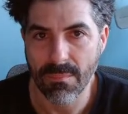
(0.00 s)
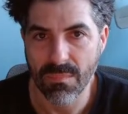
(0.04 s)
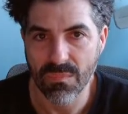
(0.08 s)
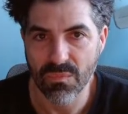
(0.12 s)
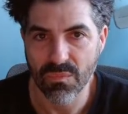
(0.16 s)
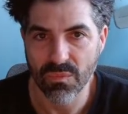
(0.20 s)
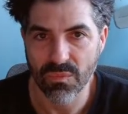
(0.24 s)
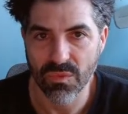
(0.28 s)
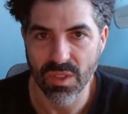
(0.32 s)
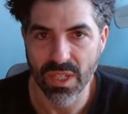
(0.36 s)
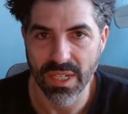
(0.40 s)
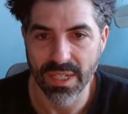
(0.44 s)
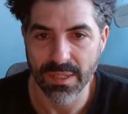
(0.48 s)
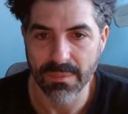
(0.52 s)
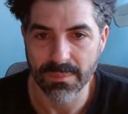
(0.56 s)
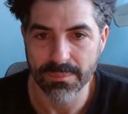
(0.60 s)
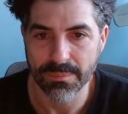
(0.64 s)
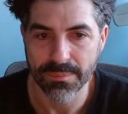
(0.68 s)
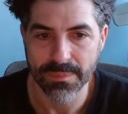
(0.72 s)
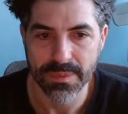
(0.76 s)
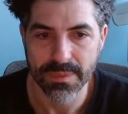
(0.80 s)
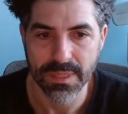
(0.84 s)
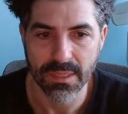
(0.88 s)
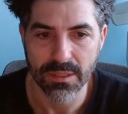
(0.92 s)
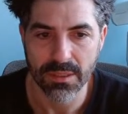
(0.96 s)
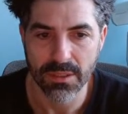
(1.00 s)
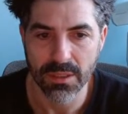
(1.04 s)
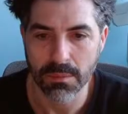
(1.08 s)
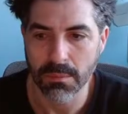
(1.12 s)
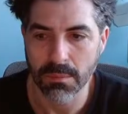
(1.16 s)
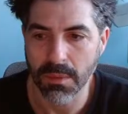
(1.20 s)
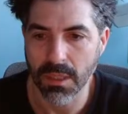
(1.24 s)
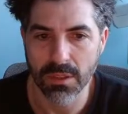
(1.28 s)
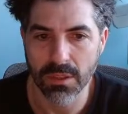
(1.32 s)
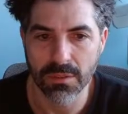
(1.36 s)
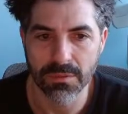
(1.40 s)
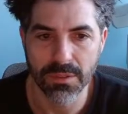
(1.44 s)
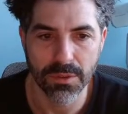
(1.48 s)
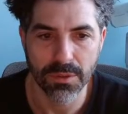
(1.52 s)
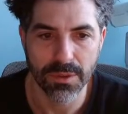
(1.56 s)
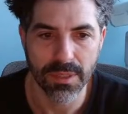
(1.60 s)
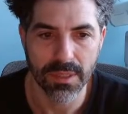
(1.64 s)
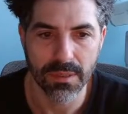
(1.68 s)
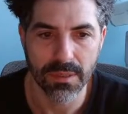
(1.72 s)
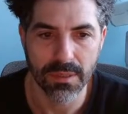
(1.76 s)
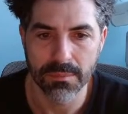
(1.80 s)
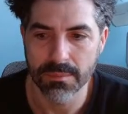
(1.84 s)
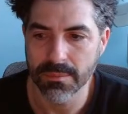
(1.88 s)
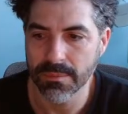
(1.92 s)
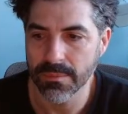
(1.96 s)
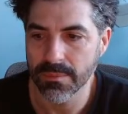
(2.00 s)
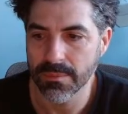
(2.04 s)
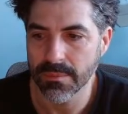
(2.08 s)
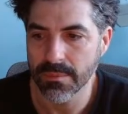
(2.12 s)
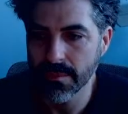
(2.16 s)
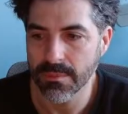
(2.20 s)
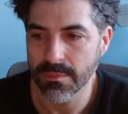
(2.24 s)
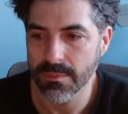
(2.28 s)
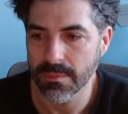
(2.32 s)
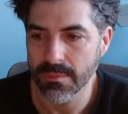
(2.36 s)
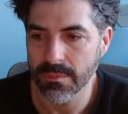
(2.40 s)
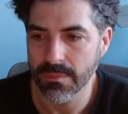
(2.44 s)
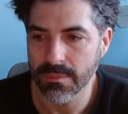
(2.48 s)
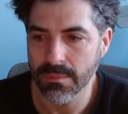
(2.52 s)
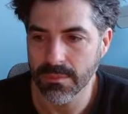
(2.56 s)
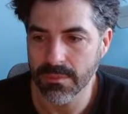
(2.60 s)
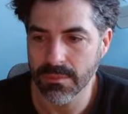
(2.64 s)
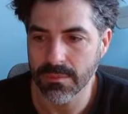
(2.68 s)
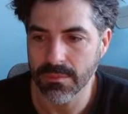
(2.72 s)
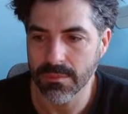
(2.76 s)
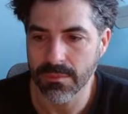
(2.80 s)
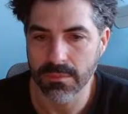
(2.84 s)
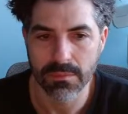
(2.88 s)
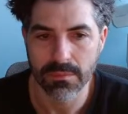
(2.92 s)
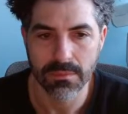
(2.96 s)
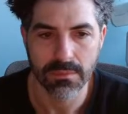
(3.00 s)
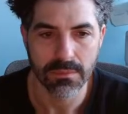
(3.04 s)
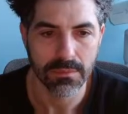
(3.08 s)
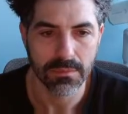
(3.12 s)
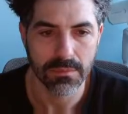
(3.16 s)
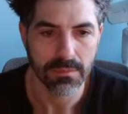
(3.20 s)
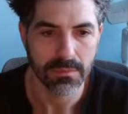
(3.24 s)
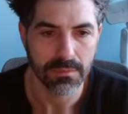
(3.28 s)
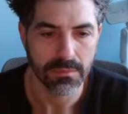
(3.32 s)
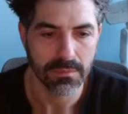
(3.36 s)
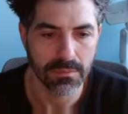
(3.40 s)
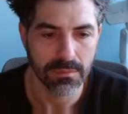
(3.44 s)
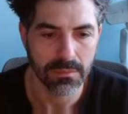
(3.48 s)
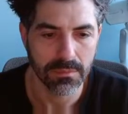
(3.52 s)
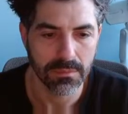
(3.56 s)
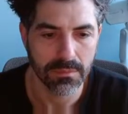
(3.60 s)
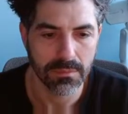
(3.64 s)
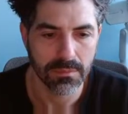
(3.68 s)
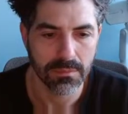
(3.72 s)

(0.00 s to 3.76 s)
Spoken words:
Okay. How's our model viewer? Mm. Mm-hmm.